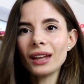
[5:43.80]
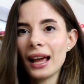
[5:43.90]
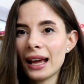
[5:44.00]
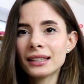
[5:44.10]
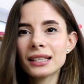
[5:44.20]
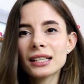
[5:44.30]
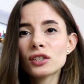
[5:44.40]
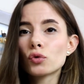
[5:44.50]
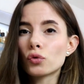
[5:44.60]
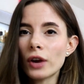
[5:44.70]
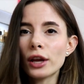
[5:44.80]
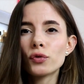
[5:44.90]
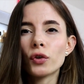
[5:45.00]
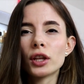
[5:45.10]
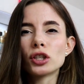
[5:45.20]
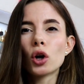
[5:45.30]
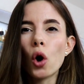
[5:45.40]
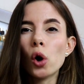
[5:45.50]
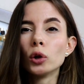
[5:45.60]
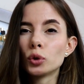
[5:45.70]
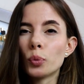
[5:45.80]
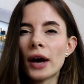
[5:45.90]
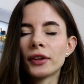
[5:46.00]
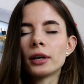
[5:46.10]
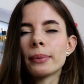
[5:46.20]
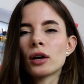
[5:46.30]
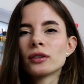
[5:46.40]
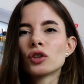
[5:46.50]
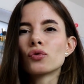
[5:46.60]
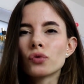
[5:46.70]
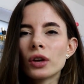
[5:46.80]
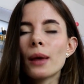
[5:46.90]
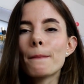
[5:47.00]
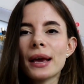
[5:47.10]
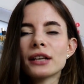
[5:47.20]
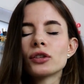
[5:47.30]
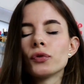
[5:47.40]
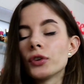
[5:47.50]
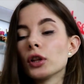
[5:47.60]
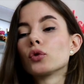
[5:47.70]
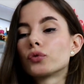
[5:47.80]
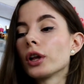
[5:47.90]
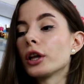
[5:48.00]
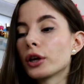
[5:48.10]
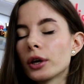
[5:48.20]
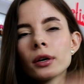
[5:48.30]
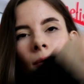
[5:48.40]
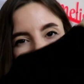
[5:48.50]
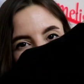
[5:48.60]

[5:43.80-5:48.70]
And it is great for this cold weather because it really makes you feel really good.